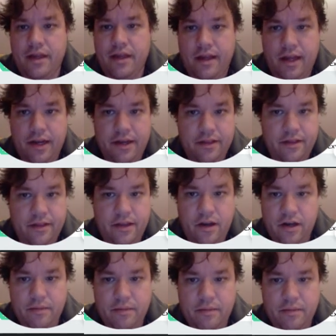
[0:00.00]
And the
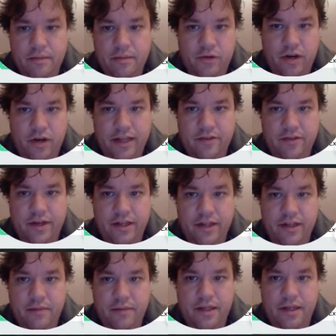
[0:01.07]
only possible entry in
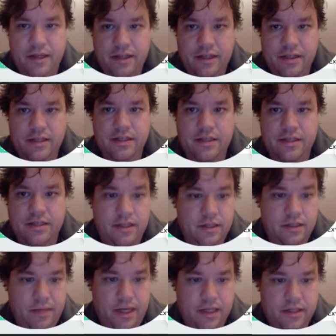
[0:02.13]
dummy is in
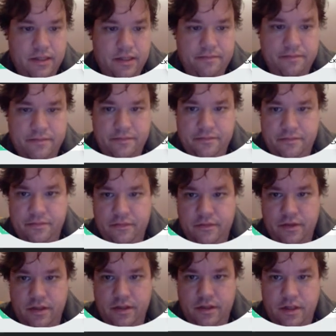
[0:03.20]
spades.
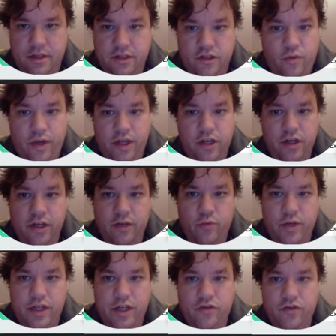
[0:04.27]
There's no way you can
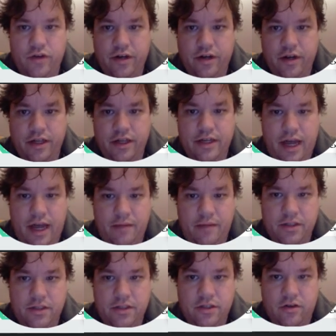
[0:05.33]
win a trick in
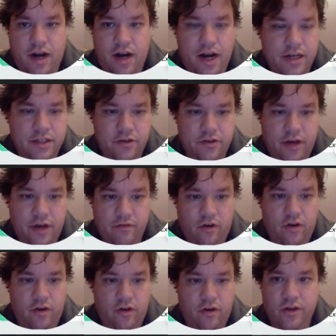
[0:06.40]
diamonds or hearts. You have
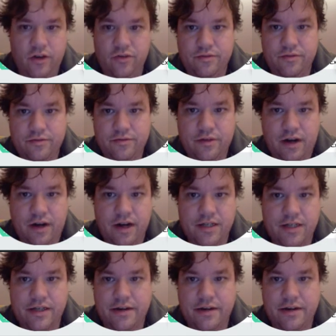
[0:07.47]
only low cards
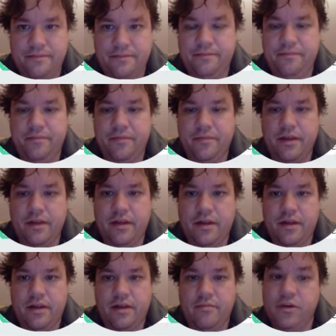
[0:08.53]
there,
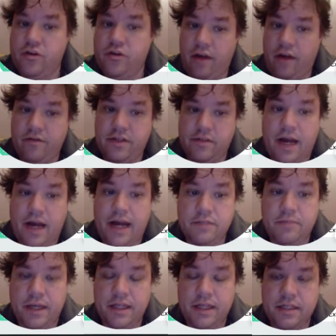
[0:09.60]
but you have some high
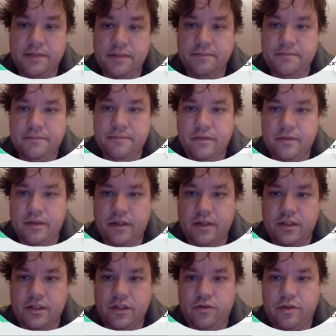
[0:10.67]
spades.
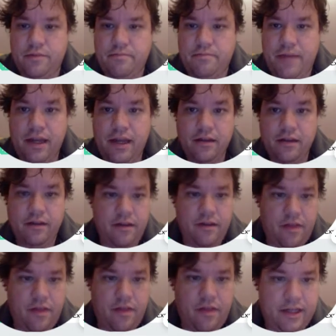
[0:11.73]
So the main
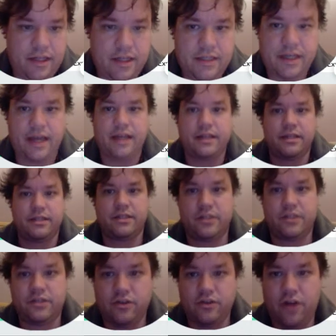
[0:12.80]
thing in this hand is
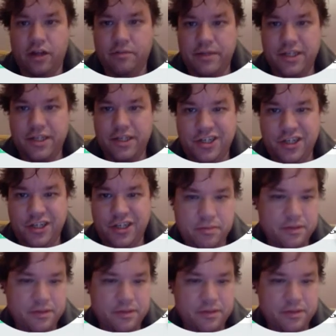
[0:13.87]
to not be cheap